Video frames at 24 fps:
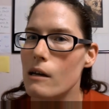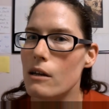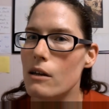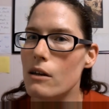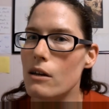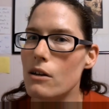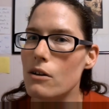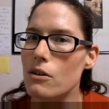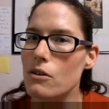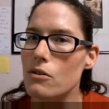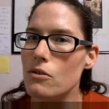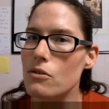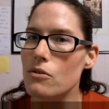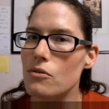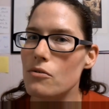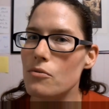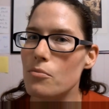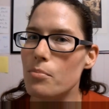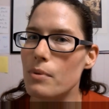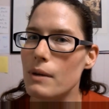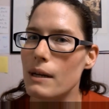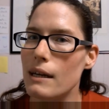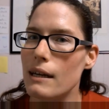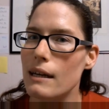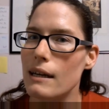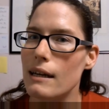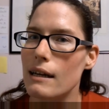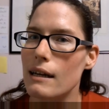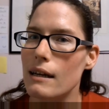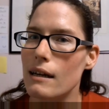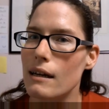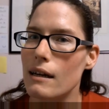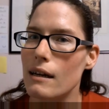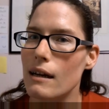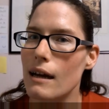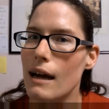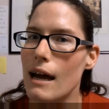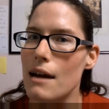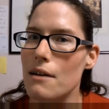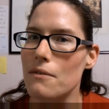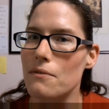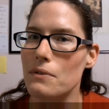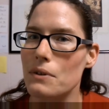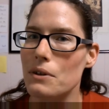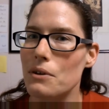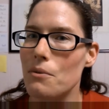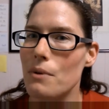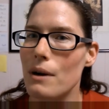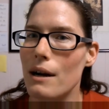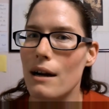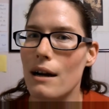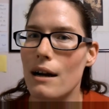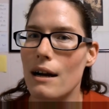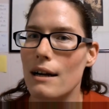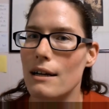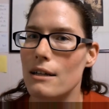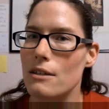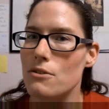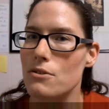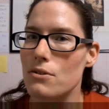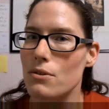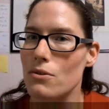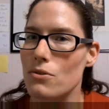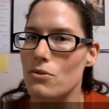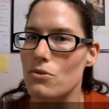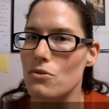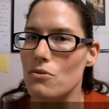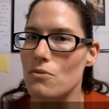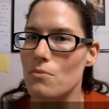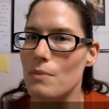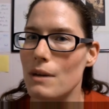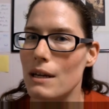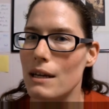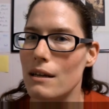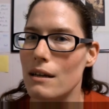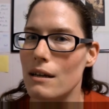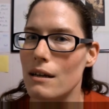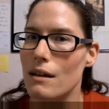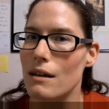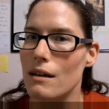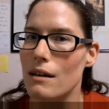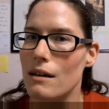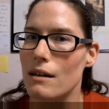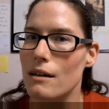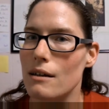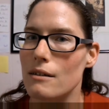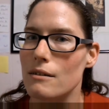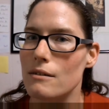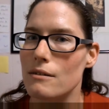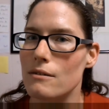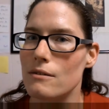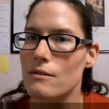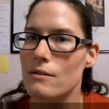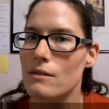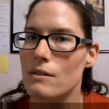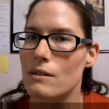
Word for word: new being everywhere on social media